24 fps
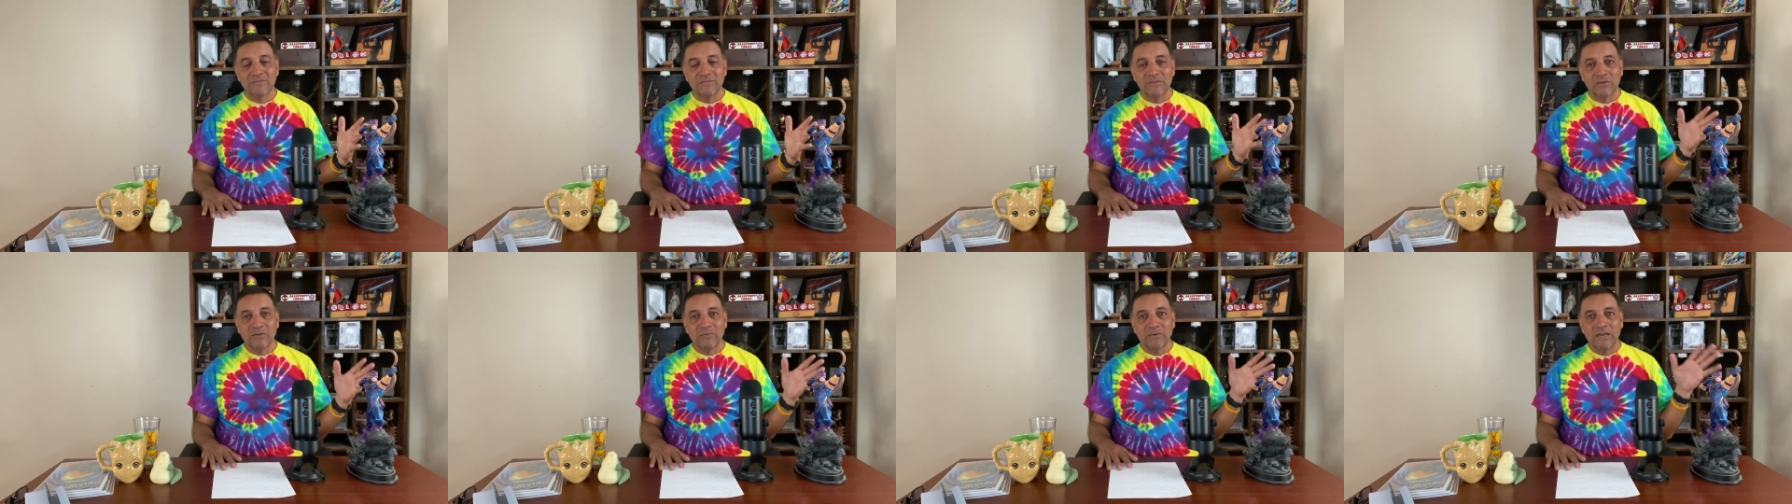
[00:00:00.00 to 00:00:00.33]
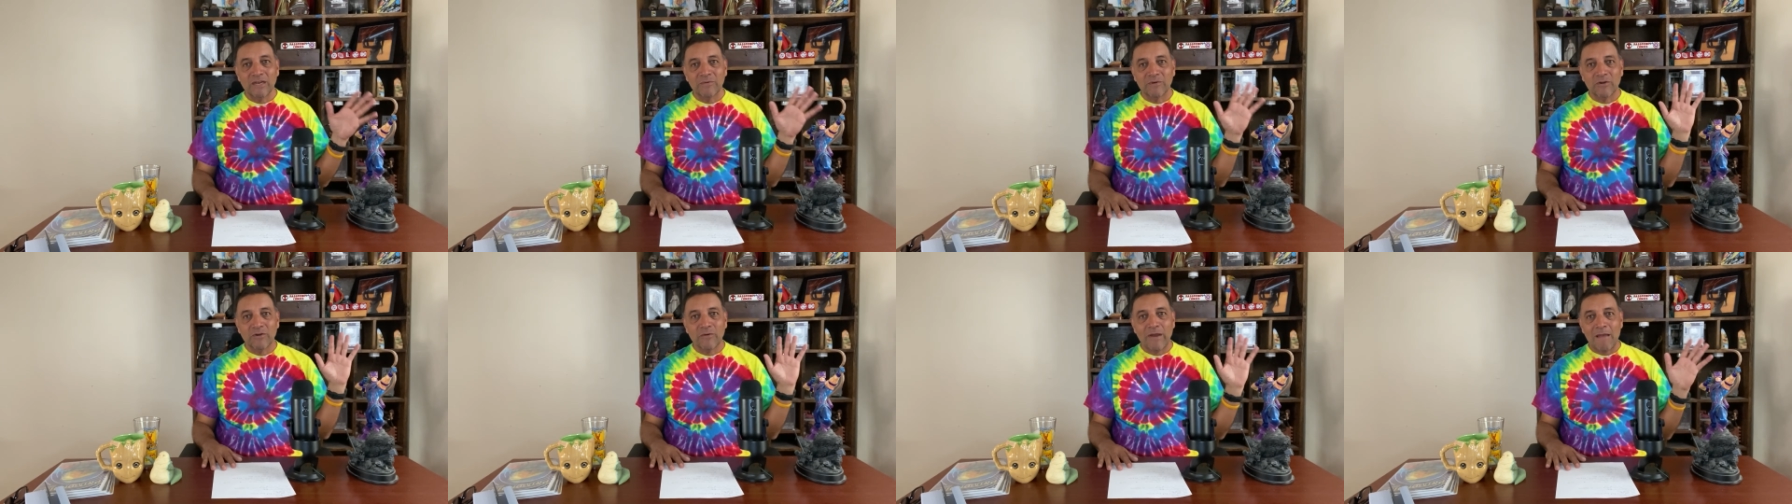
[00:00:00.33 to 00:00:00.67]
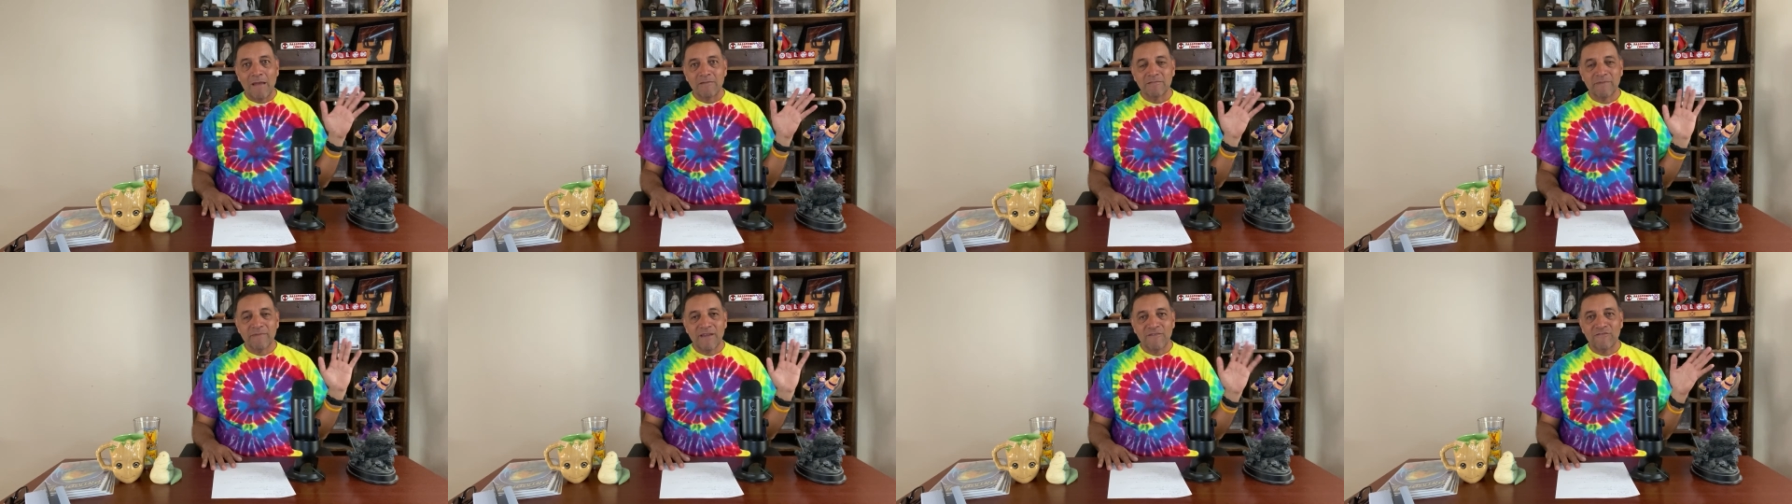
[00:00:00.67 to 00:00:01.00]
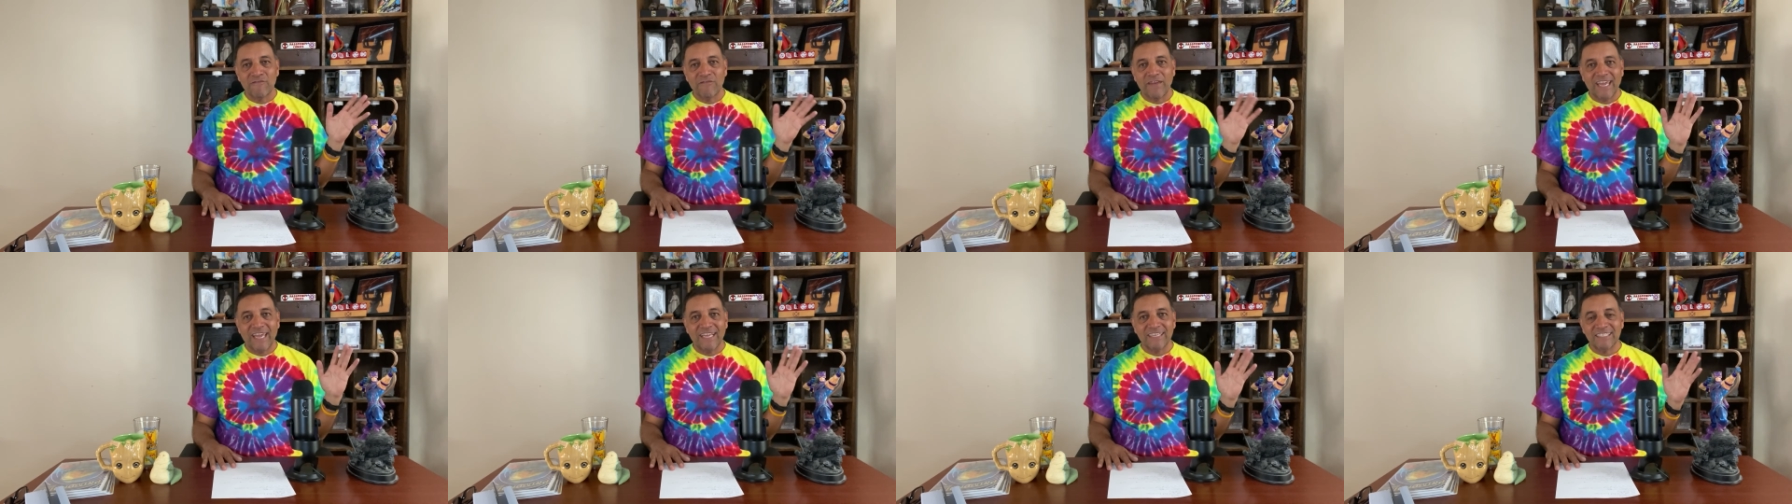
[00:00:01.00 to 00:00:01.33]
you know, whatever grabs my
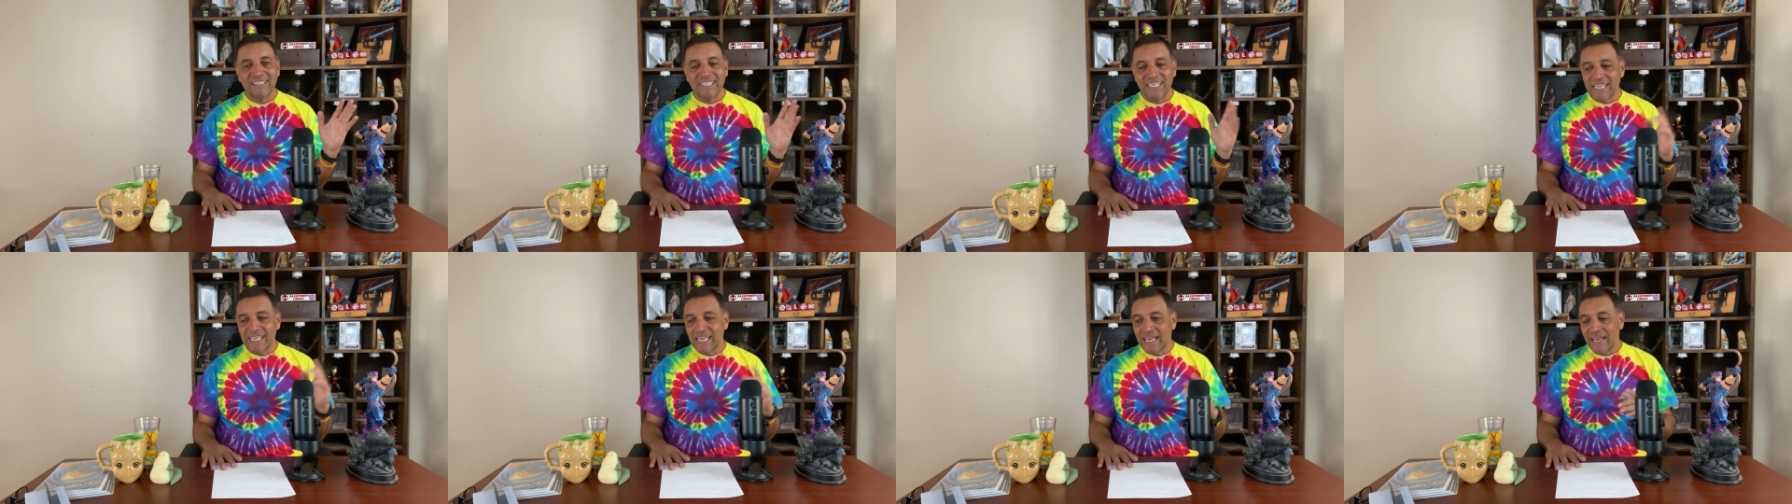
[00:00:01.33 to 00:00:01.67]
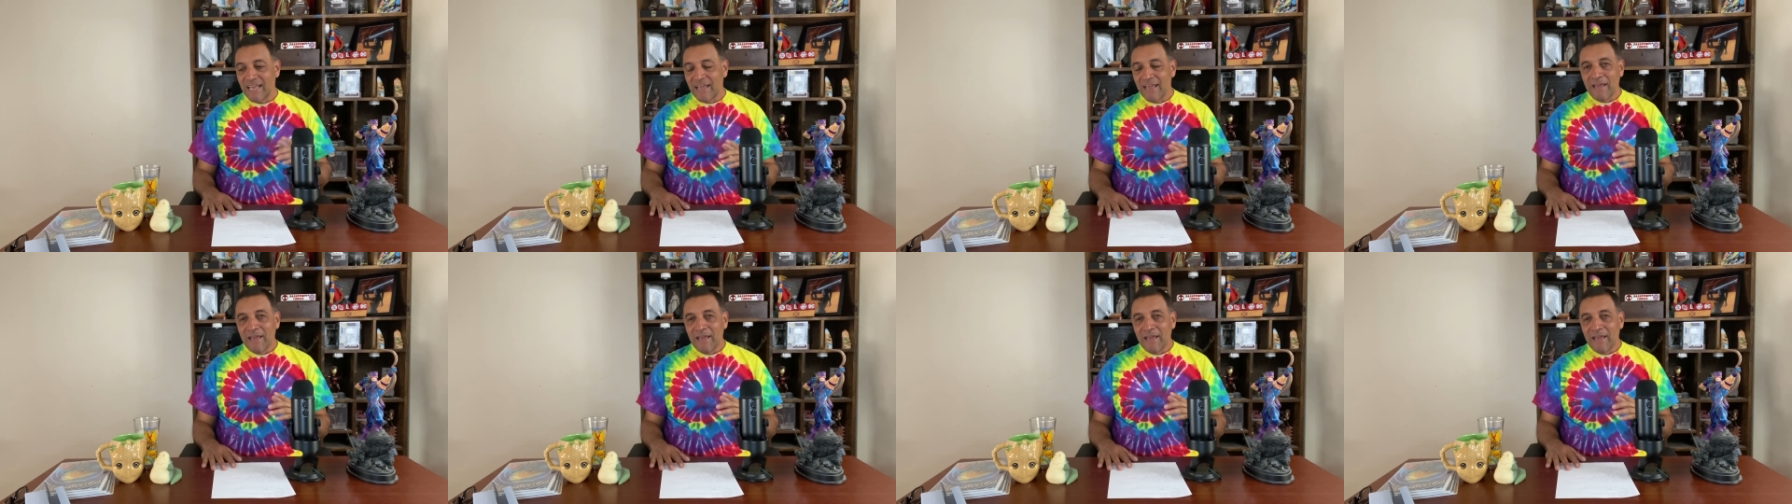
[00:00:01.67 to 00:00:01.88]
fancy.